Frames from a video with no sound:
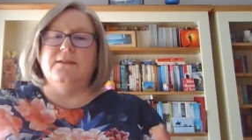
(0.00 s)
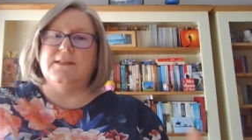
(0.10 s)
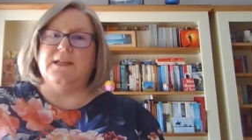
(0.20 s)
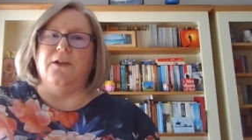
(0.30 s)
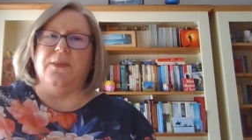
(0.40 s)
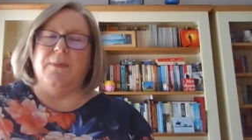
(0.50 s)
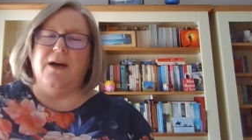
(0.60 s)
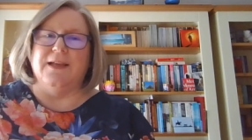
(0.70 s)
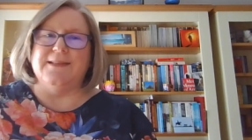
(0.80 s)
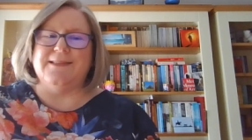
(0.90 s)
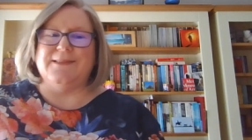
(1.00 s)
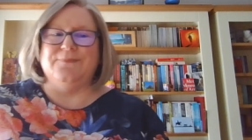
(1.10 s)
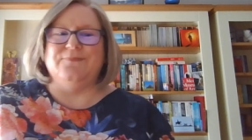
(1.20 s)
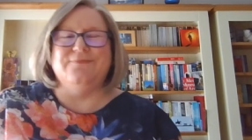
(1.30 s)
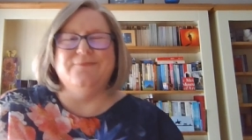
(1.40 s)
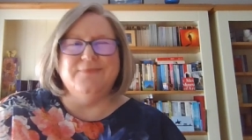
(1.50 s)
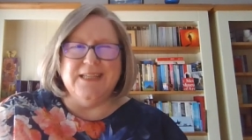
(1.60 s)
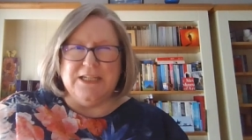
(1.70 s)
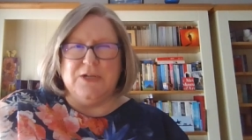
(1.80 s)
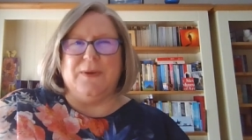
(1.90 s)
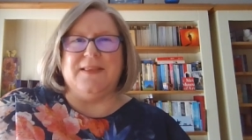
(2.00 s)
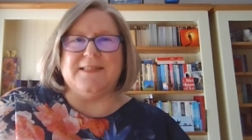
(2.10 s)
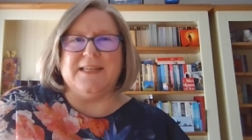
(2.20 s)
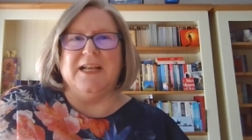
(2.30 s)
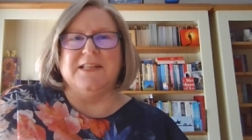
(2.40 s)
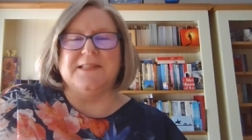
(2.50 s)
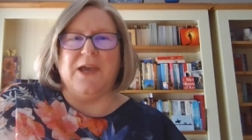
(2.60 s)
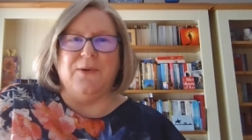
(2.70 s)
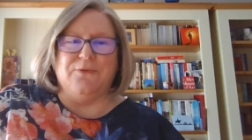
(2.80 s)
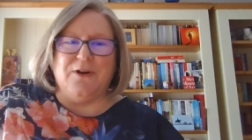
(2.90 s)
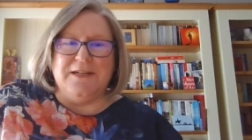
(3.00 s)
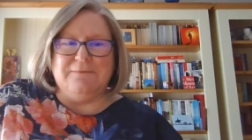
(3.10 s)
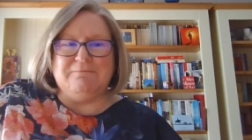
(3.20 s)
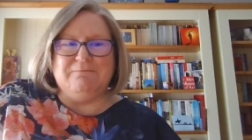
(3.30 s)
to kill the mice. You know where this tale is going, right?